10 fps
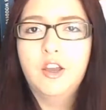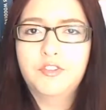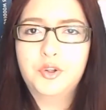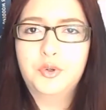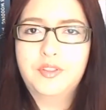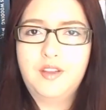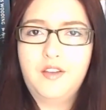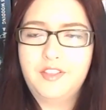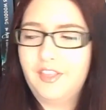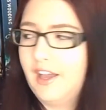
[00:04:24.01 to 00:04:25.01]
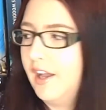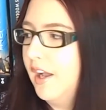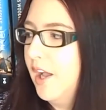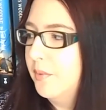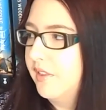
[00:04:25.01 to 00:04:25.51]
Of course, after that,
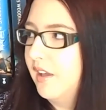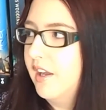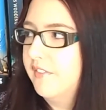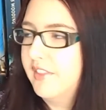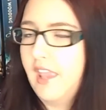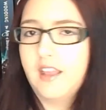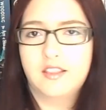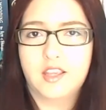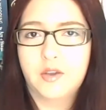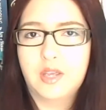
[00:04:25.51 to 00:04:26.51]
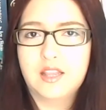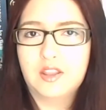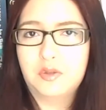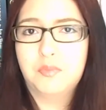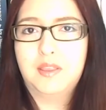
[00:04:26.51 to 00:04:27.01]
I was kind of scared to go
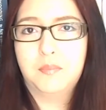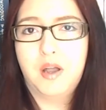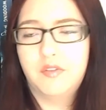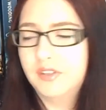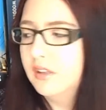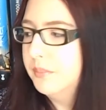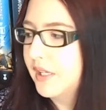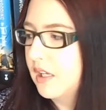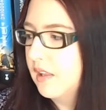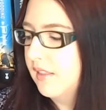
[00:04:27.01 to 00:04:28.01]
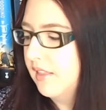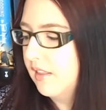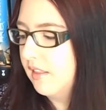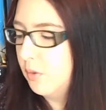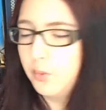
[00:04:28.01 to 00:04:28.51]
into Ms. Marvel, because
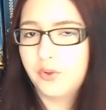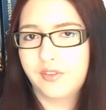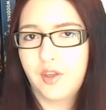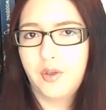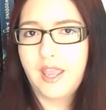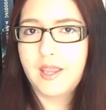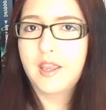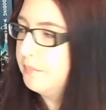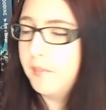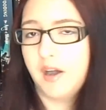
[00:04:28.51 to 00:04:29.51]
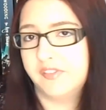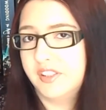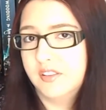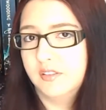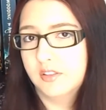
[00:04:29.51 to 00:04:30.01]
this is also a
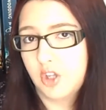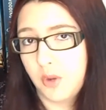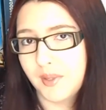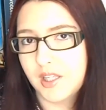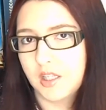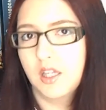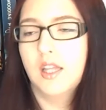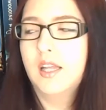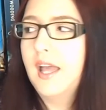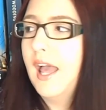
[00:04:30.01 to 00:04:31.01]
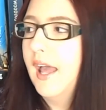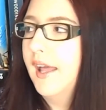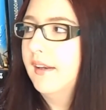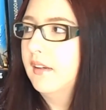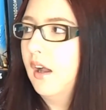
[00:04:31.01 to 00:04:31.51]
Marvel comic,
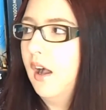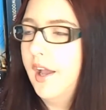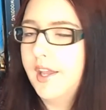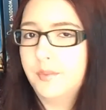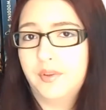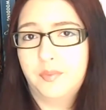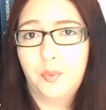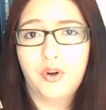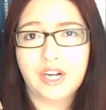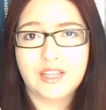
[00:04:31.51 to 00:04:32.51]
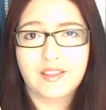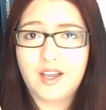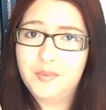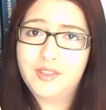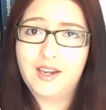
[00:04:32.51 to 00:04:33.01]
and I was worried
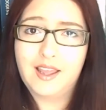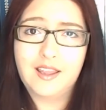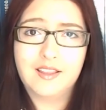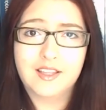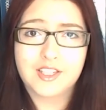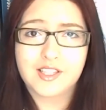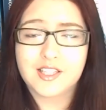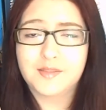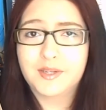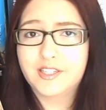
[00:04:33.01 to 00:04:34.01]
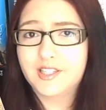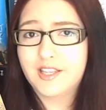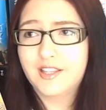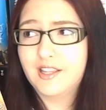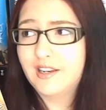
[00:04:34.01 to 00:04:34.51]
that I was going to hate it just as much as
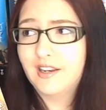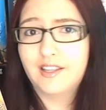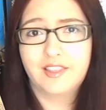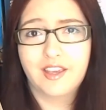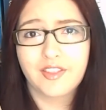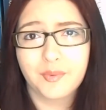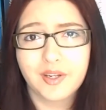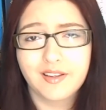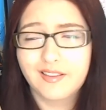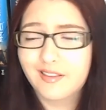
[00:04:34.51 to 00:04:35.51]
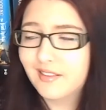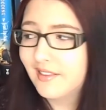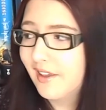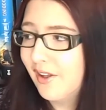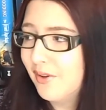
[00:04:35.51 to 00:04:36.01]
I didn't like the other ones.
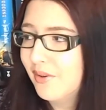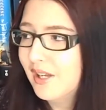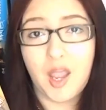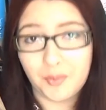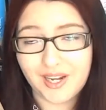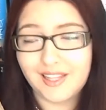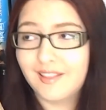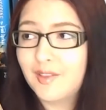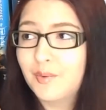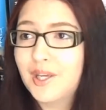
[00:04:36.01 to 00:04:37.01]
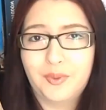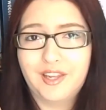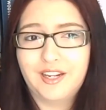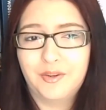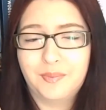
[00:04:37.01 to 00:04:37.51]
So I went into it with
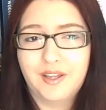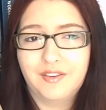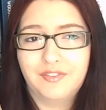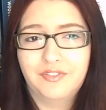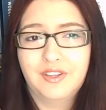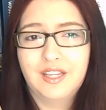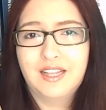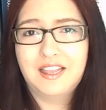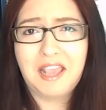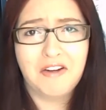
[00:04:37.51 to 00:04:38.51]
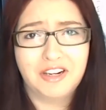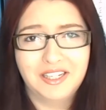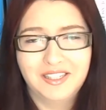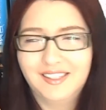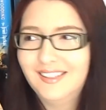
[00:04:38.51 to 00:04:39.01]
a little bit of terror,
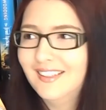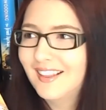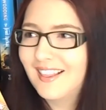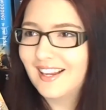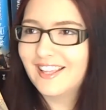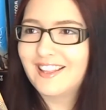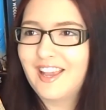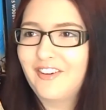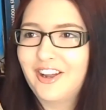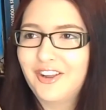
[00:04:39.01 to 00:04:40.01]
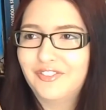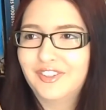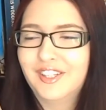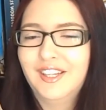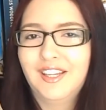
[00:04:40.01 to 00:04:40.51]
slight terror
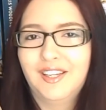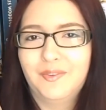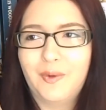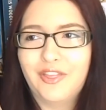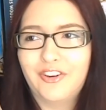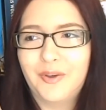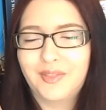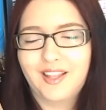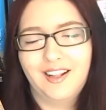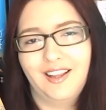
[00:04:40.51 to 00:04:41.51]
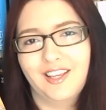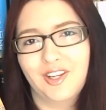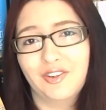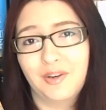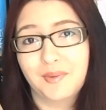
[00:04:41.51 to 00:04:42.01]
over whether I was going to
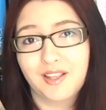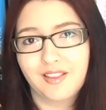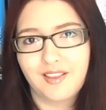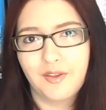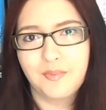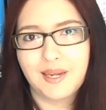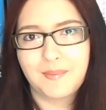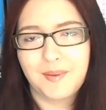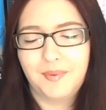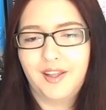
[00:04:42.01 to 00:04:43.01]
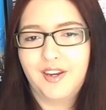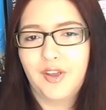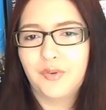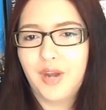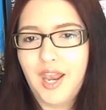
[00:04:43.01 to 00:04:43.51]
like it or not, because so many people I
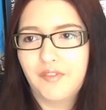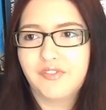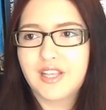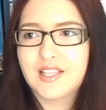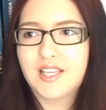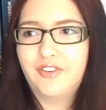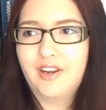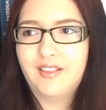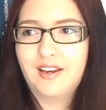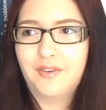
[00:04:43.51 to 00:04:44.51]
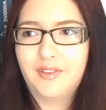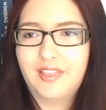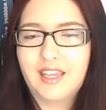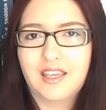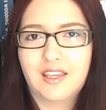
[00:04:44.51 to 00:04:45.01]
know love this series, and I was
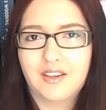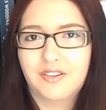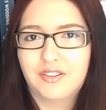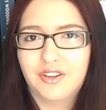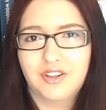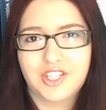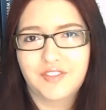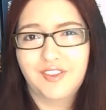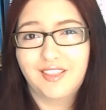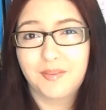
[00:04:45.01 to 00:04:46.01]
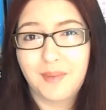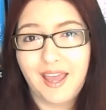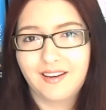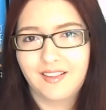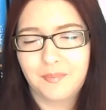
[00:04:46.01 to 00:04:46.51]
thinking, oh gosh, if it's as
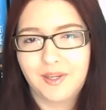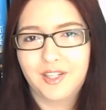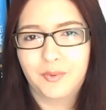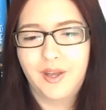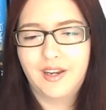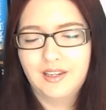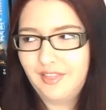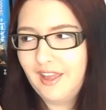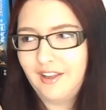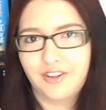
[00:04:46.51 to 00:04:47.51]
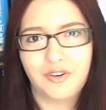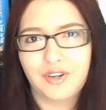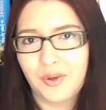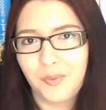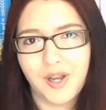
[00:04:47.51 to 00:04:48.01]
bad as Spider-Gwen, then I
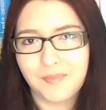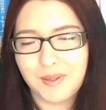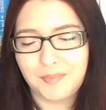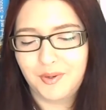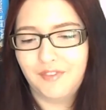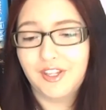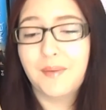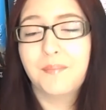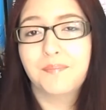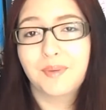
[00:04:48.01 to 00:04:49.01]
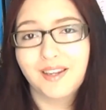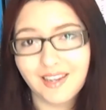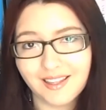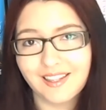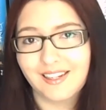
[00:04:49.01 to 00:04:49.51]
don't know why people love it. But
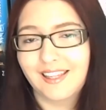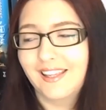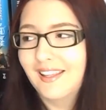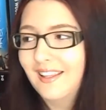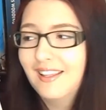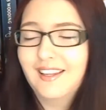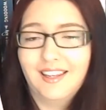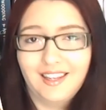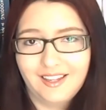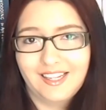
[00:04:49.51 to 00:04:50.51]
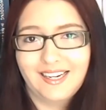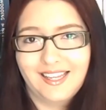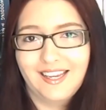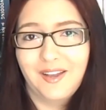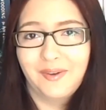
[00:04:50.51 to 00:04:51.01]
luckily,
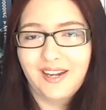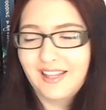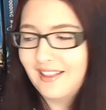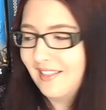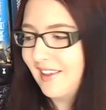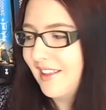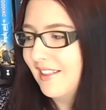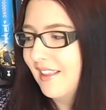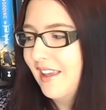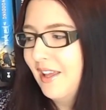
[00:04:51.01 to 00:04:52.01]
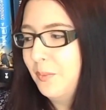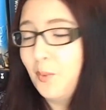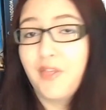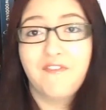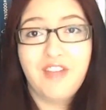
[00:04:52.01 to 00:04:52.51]
I went into this
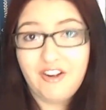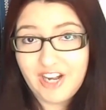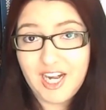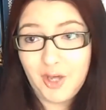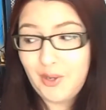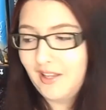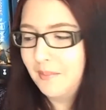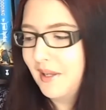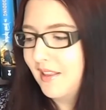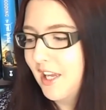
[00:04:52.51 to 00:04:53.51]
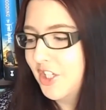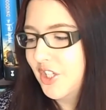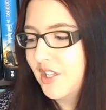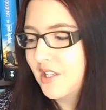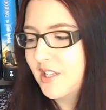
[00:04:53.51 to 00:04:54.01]
with very low
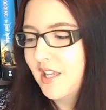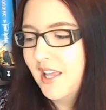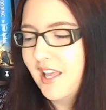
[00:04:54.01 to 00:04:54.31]
expectations